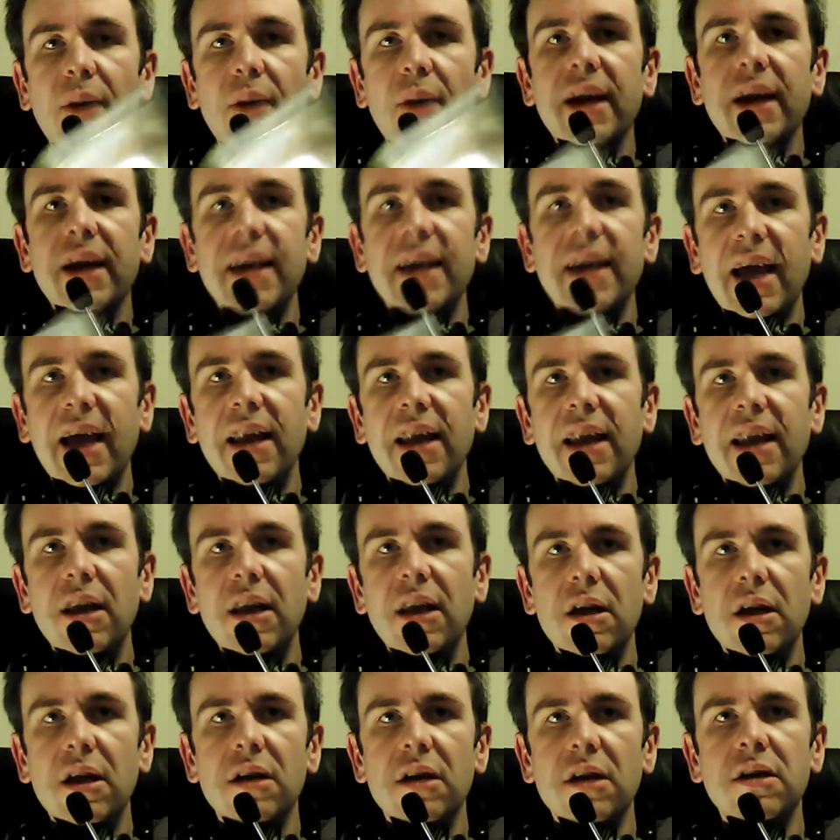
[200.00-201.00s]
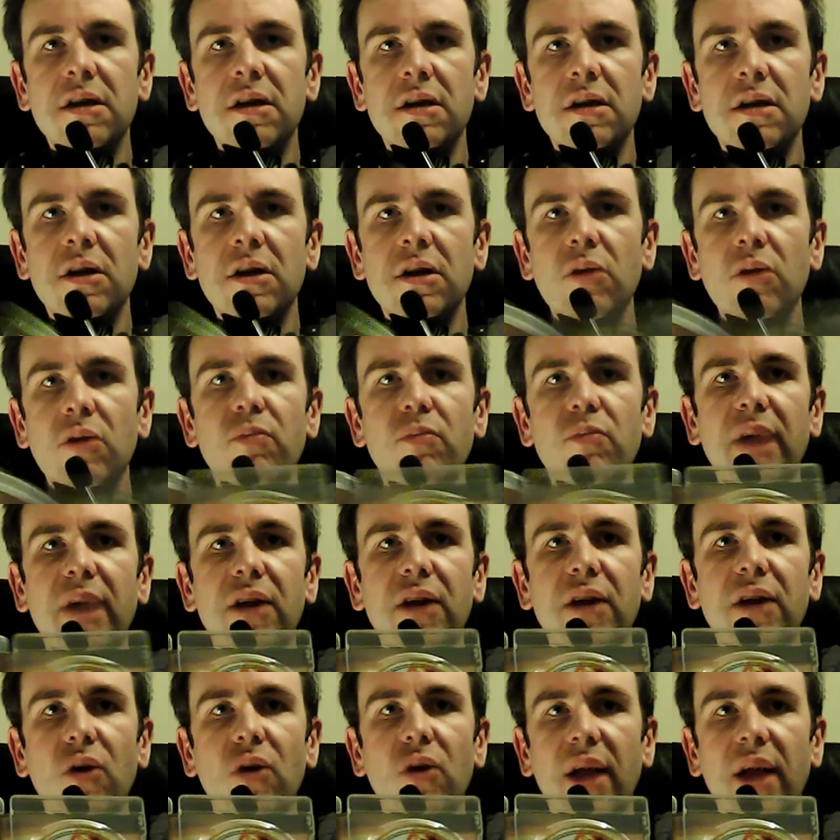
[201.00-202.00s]
Again,
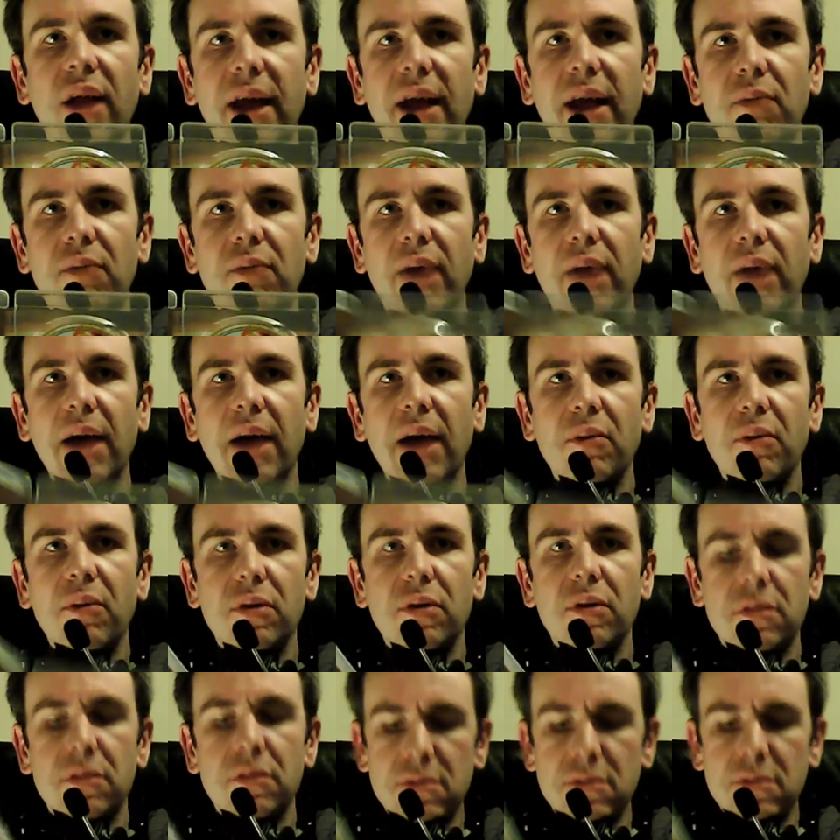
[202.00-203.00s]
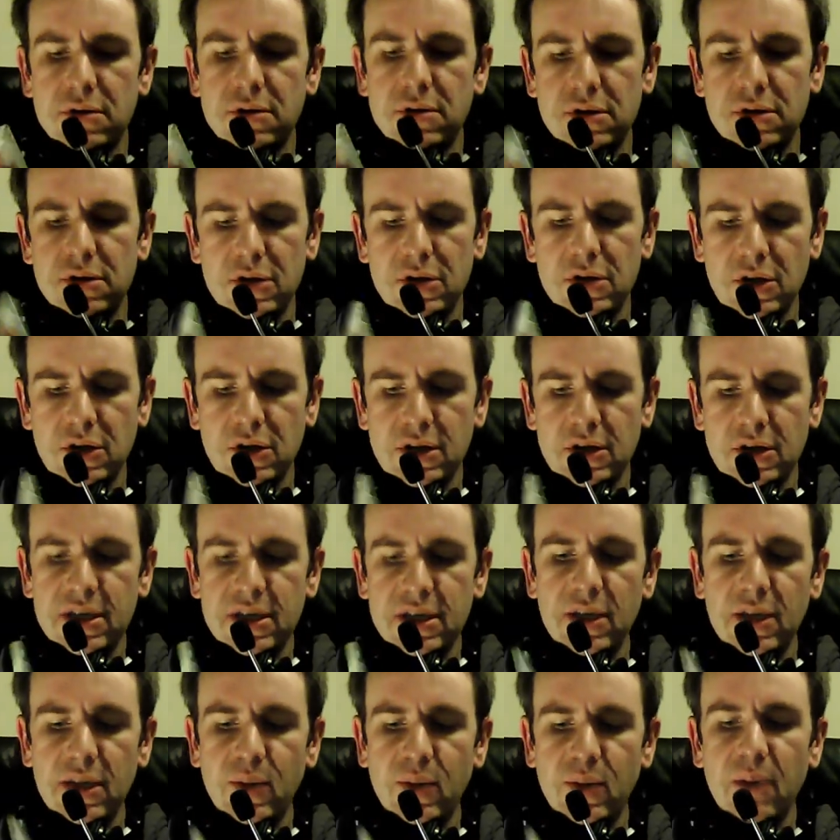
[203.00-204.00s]
manual and map. You can't
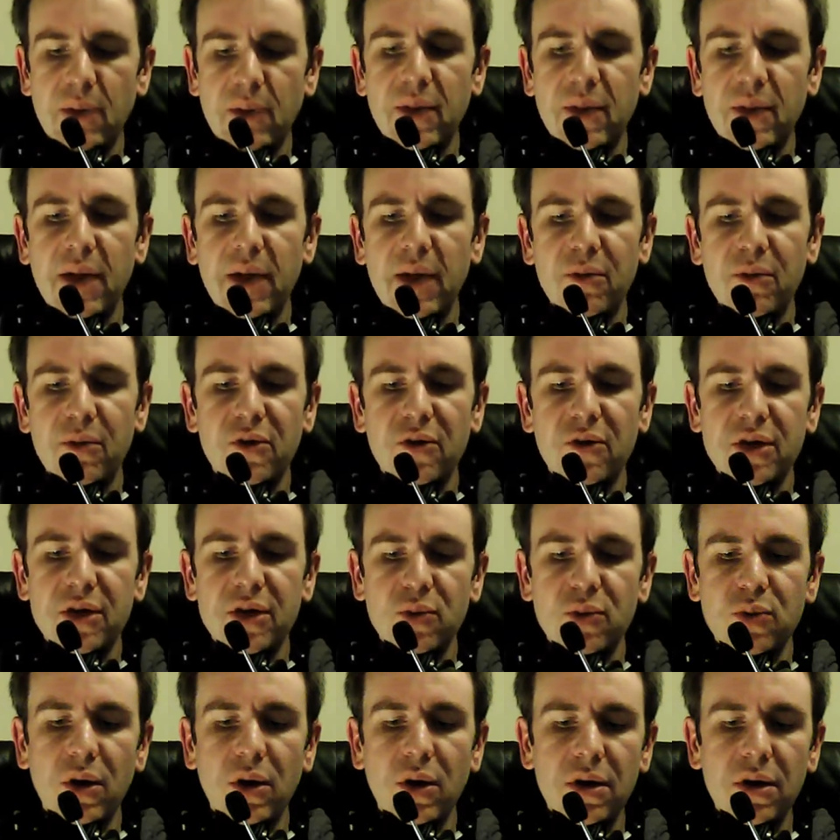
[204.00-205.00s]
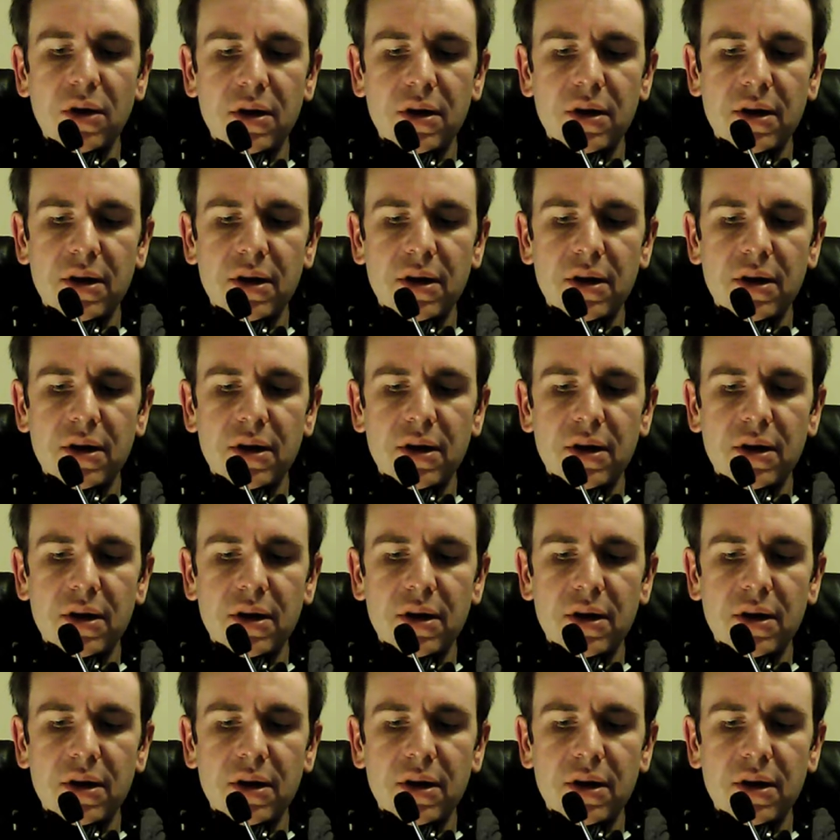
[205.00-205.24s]
see the map there, but there is one.